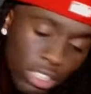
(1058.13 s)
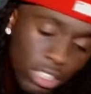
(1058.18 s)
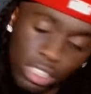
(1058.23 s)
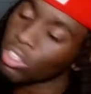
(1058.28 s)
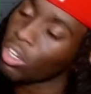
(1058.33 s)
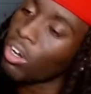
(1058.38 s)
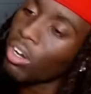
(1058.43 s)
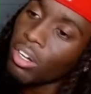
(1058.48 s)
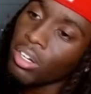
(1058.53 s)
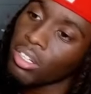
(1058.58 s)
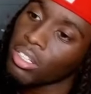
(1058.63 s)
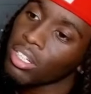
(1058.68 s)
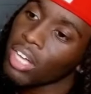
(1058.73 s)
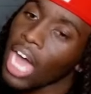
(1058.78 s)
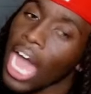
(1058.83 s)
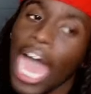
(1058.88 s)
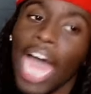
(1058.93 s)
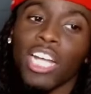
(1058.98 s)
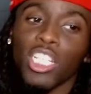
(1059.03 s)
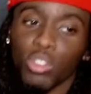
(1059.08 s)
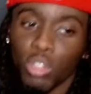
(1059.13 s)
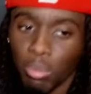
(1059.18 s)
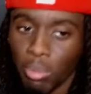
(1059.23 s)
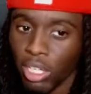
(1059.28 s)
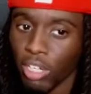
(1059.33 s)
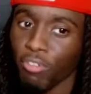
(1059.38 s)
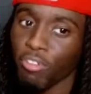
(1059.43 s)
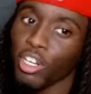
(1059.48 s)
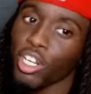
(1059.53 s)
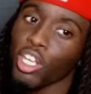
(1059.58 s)
The song. I just wanna be
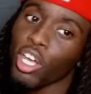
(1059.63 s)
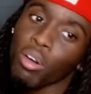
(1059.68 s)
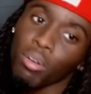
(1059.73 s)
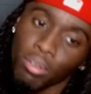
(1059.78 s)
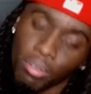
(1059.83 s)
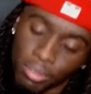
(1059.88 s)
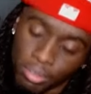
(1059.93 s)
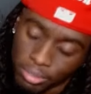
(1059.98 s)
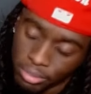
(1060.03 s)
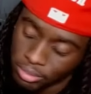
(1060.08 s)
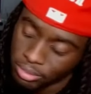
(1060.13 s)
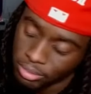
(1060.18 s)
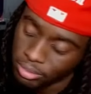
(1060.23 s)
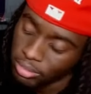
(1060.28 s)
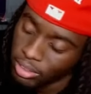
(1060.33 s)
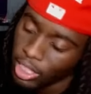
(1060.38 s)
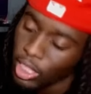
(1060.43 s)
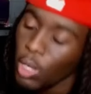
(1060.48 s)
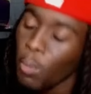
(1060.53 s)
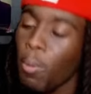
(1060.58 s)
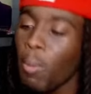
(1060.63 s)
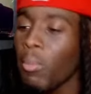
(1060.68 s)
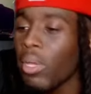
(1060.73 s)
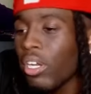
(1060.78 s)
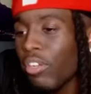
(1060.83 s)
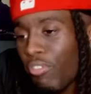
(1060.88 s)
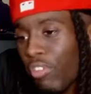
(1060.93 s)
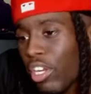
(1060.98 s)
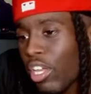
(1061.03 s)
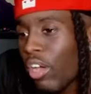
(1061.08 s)
in the video. Can you put me
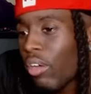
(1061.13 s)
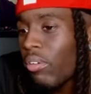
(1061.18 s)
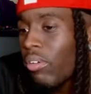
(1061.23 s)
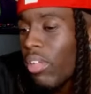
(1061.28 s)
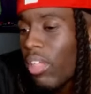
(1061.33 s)
in a video?